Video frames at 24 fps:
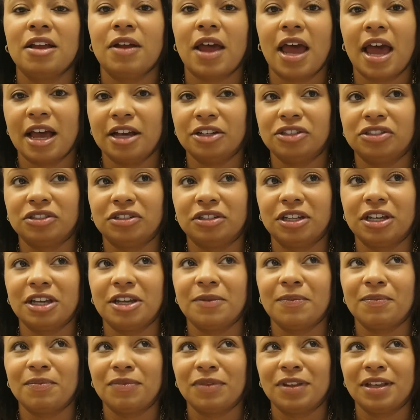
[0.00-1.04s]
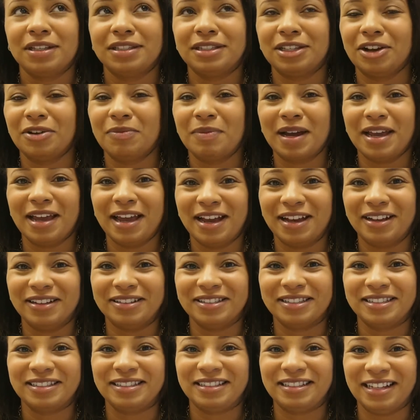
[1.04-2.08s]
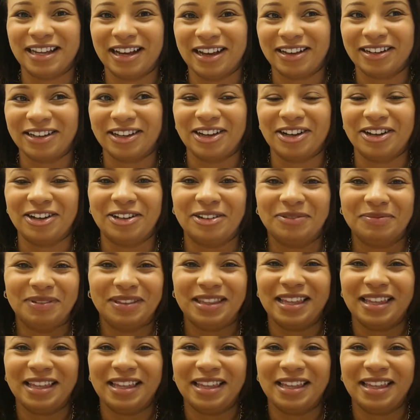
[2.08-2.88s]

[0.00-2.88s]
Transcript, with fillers: ashley.sellmyhouse.com.